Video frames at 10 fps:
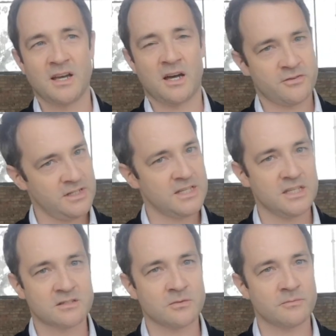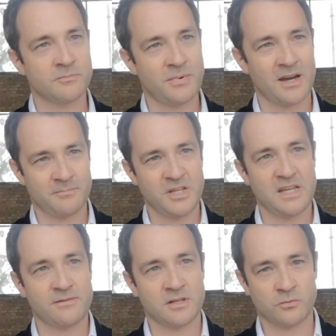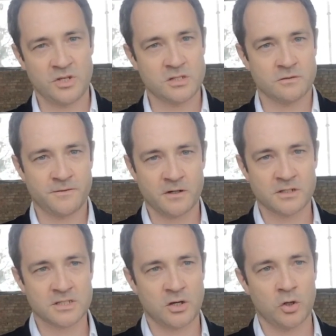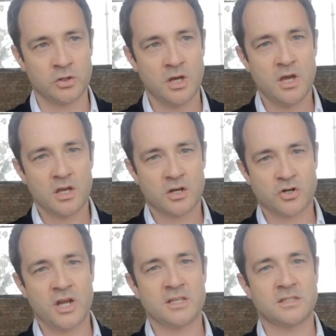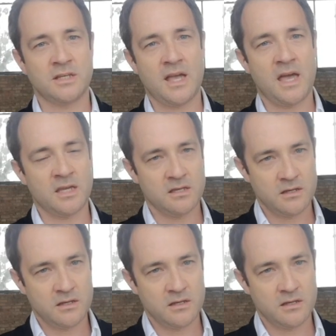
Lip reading: I believe that we need to focus on creating a